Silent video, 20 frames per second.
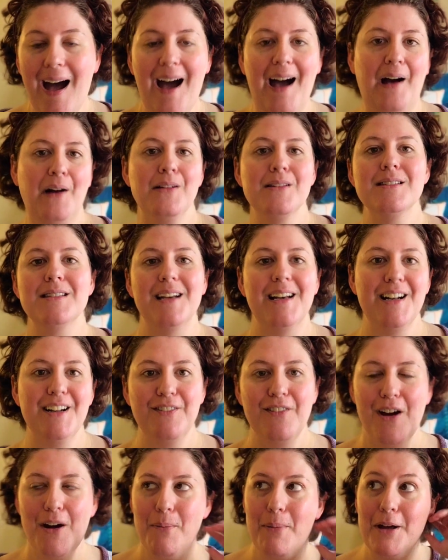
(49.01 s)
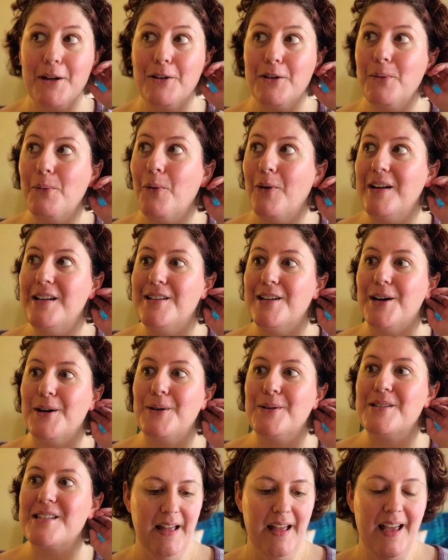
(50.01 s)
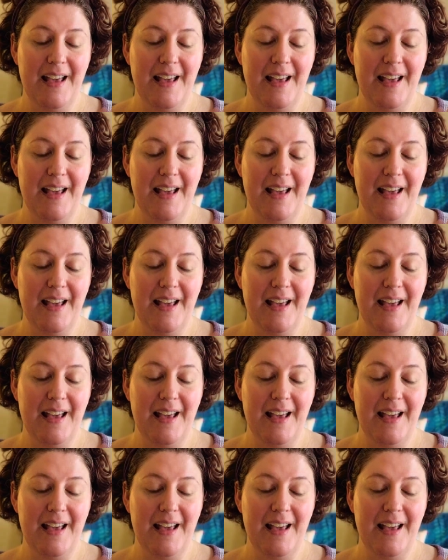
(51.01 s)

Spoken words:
outside of our bedroom windows.